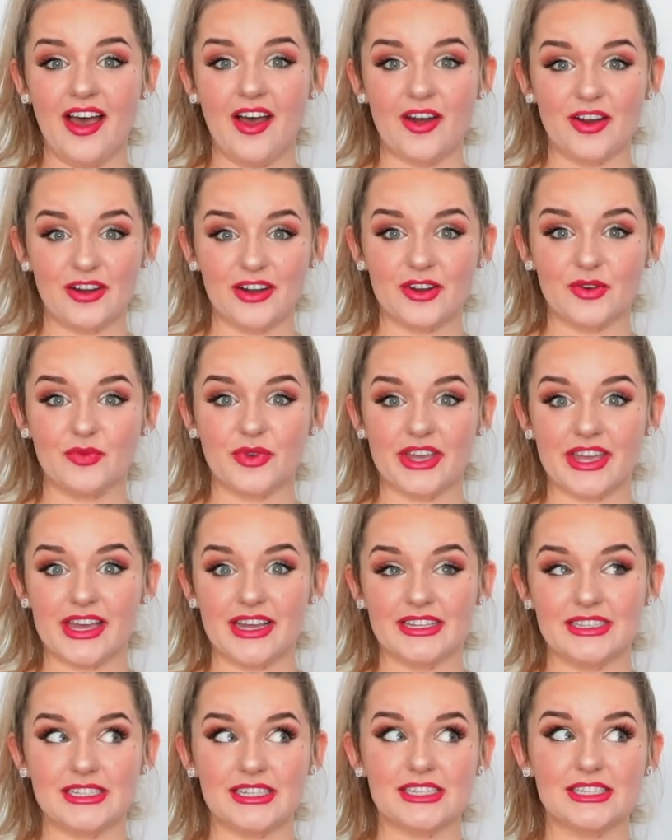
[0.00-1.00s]
are on wig
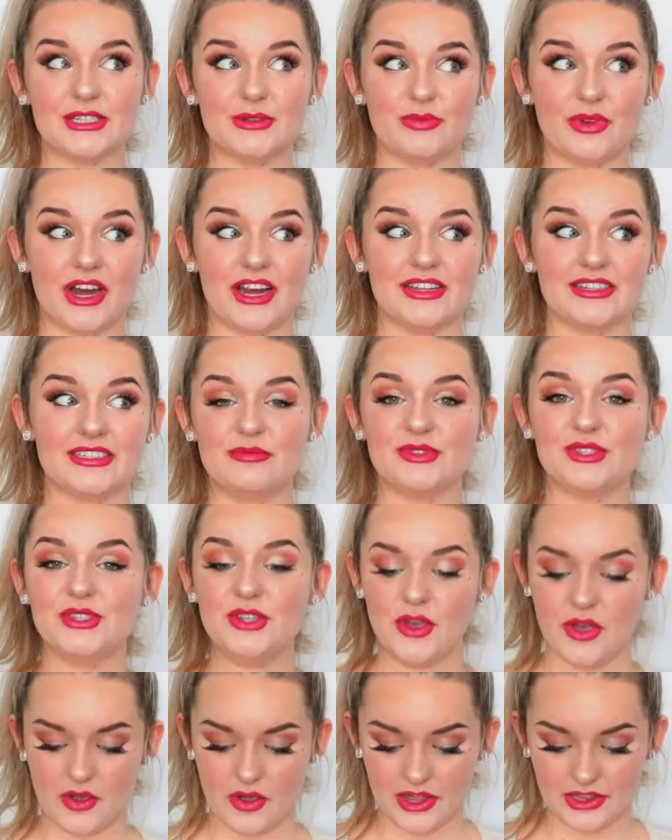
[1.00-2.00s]
heads, surprise.
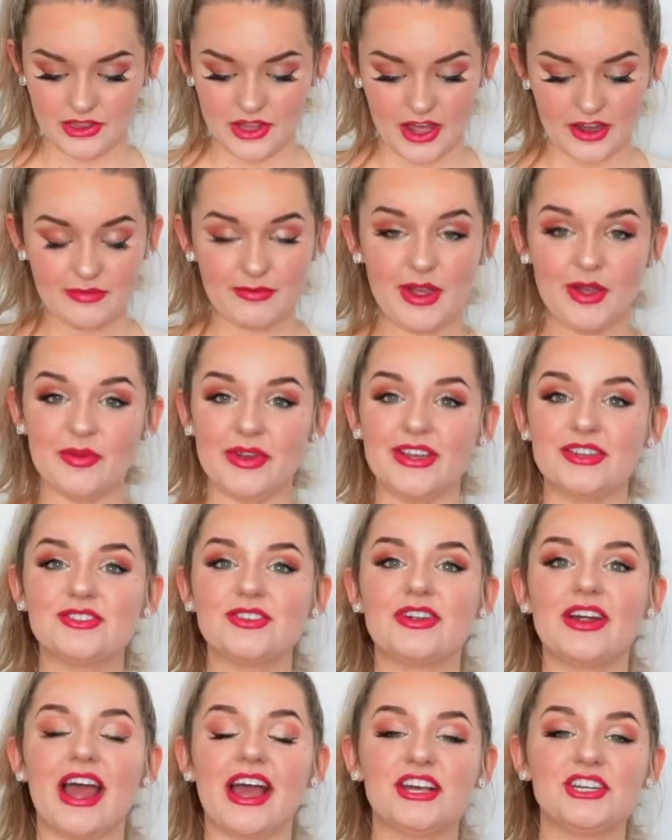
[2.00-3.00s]
So a lot of my wigs
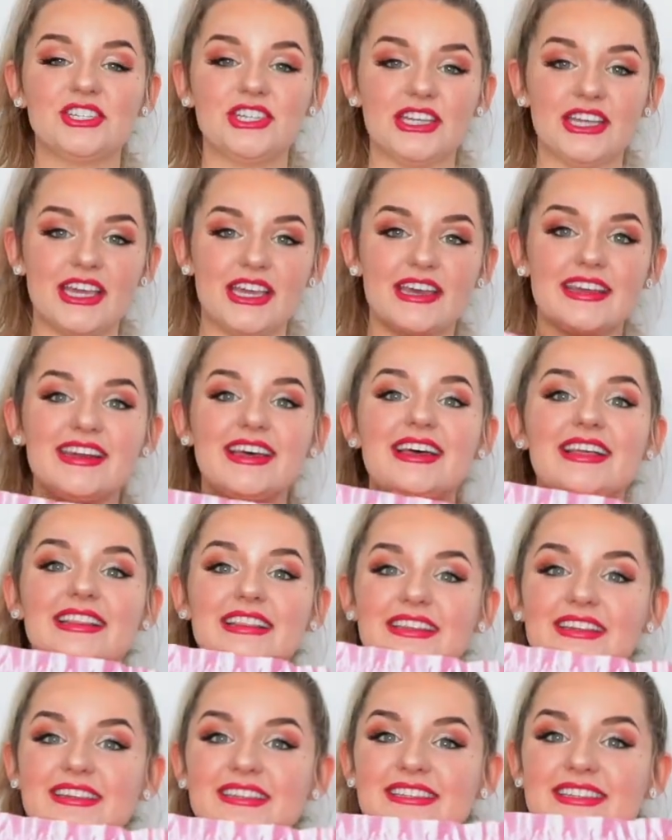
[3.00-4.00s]
are actually in
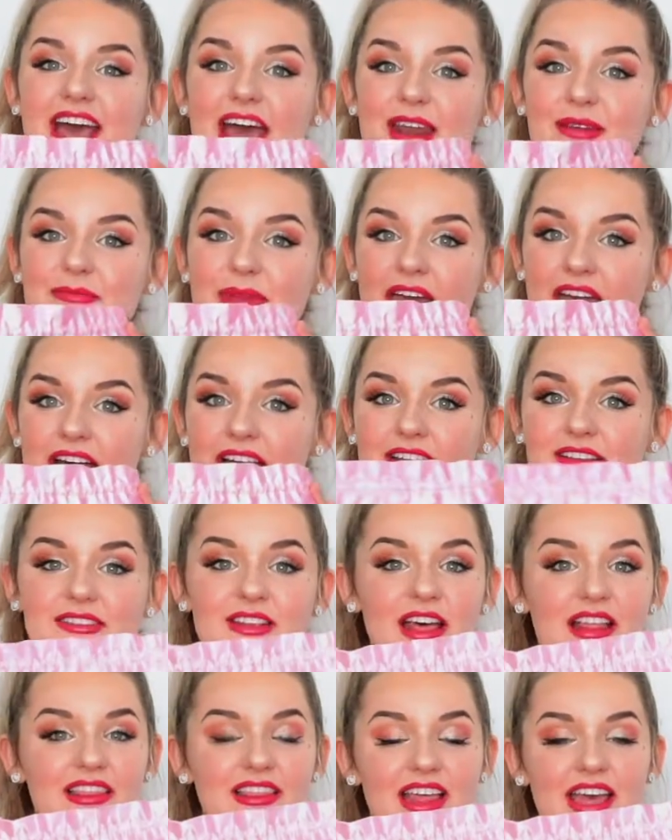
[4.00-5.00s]
little satin bags
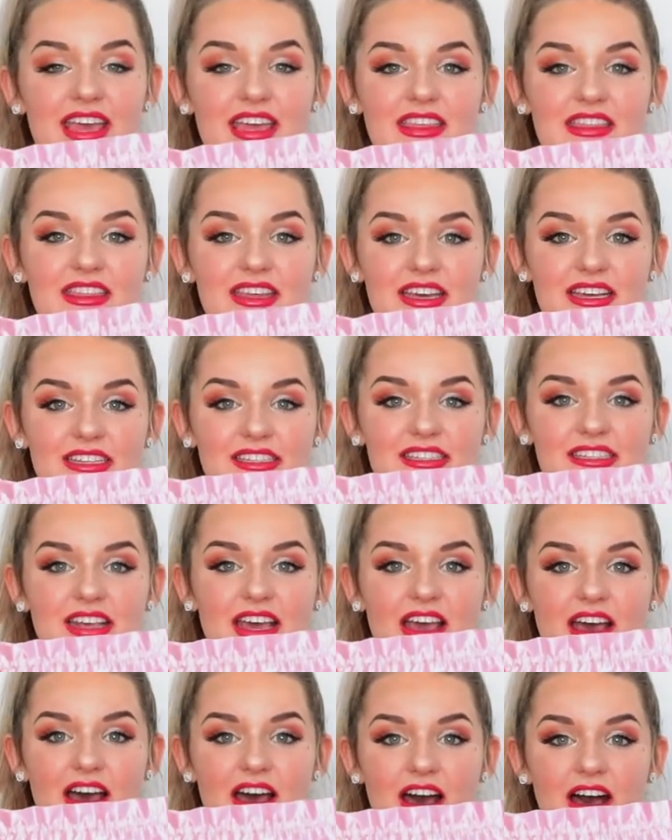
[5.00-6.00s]
like this.
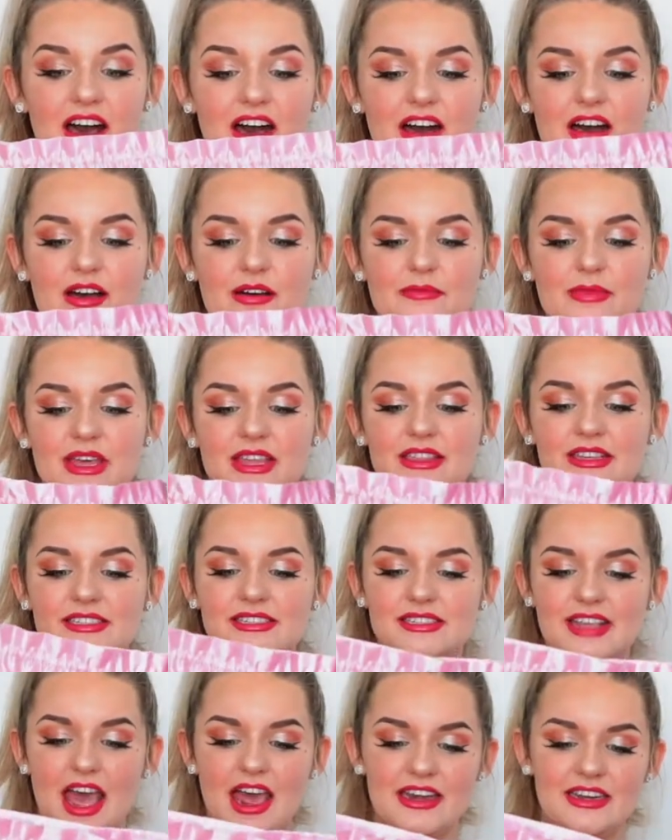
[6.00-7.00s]
The
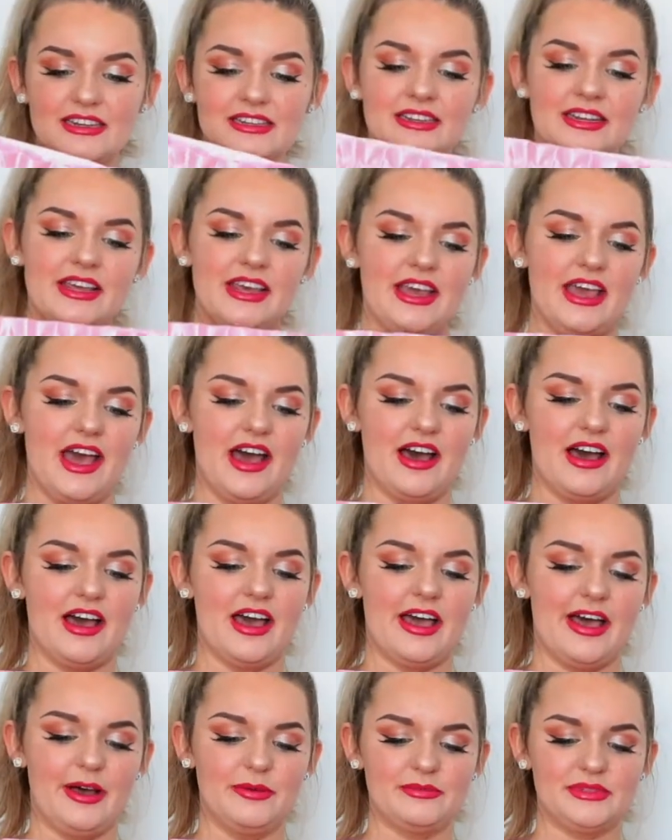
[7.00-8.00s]
satin
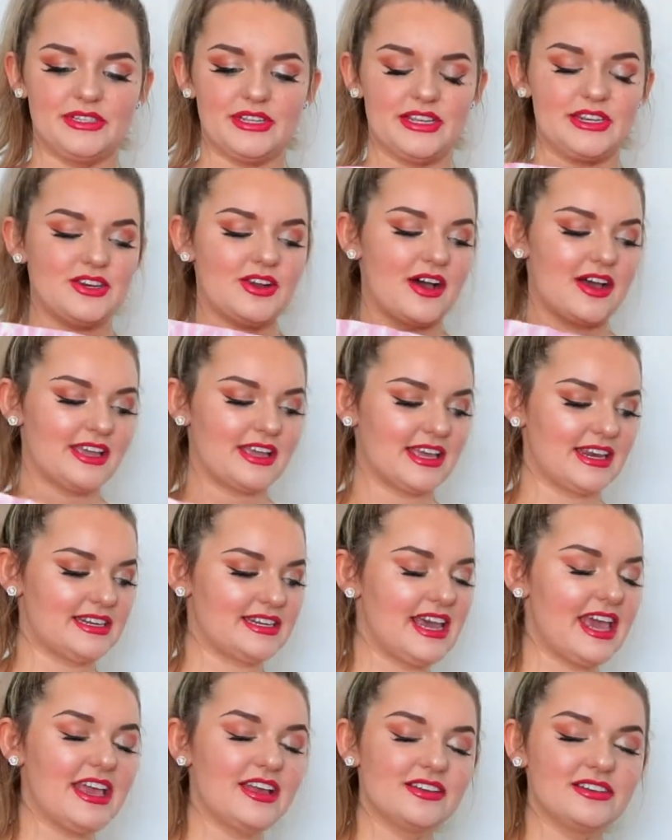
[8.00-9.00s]
helps it not get
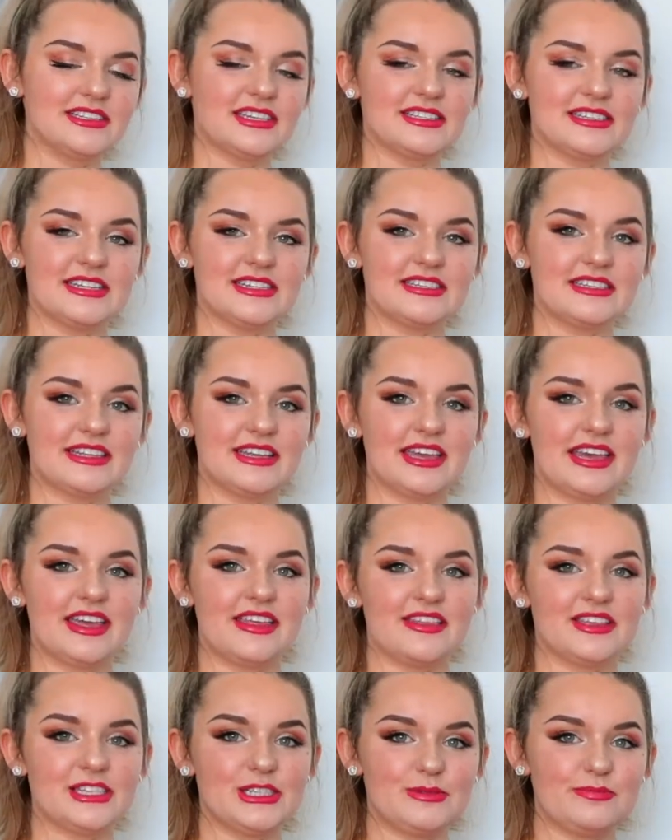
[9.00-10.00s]
tangled as
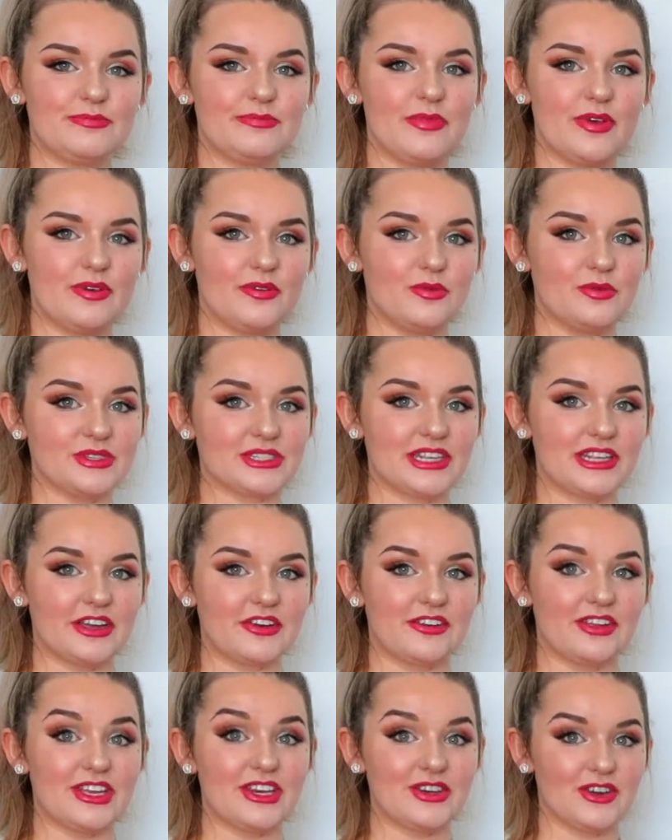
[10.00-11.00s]
easily. This was
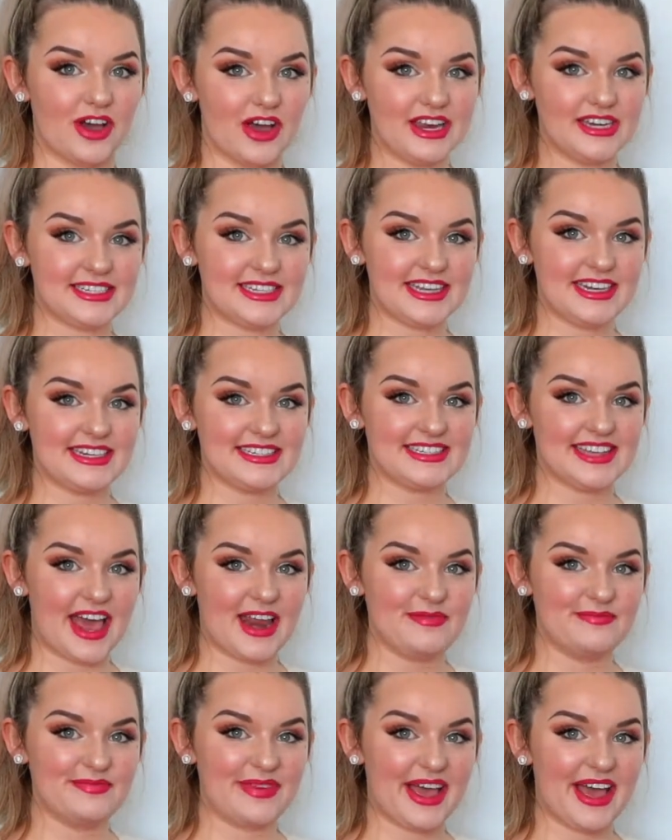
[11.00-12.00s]
clearly not in a
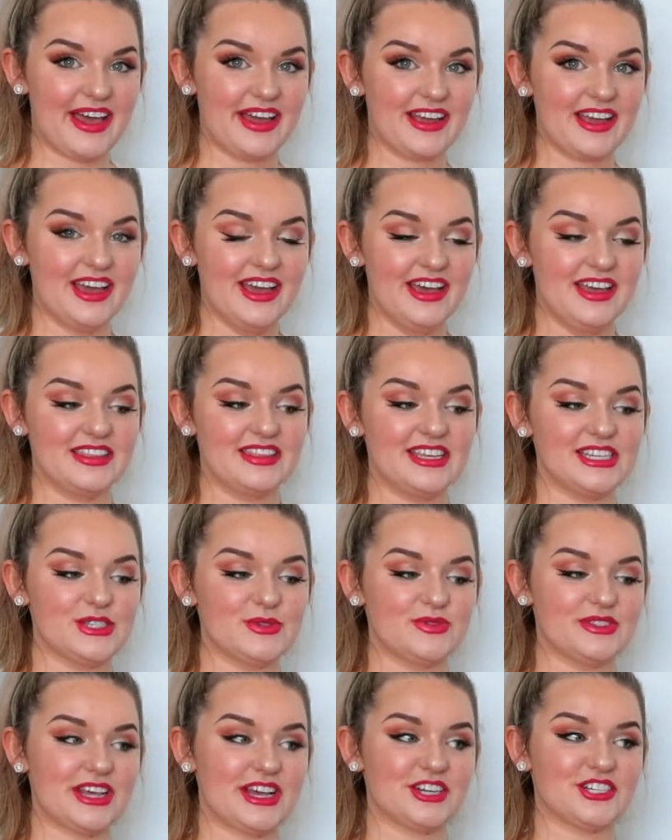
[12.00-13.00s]
satin bag. This
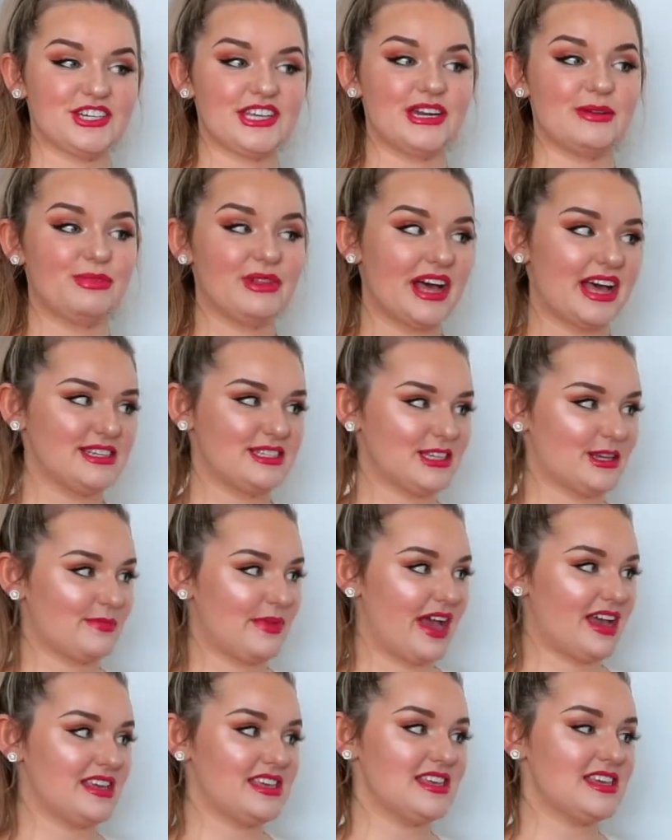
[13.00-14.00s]
was actually in a plastic
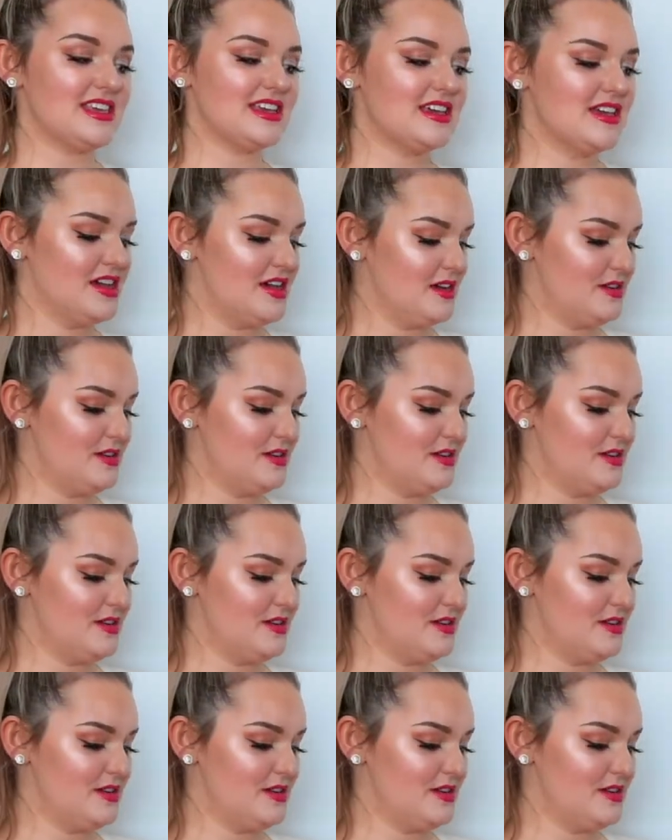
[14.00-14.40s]
baggie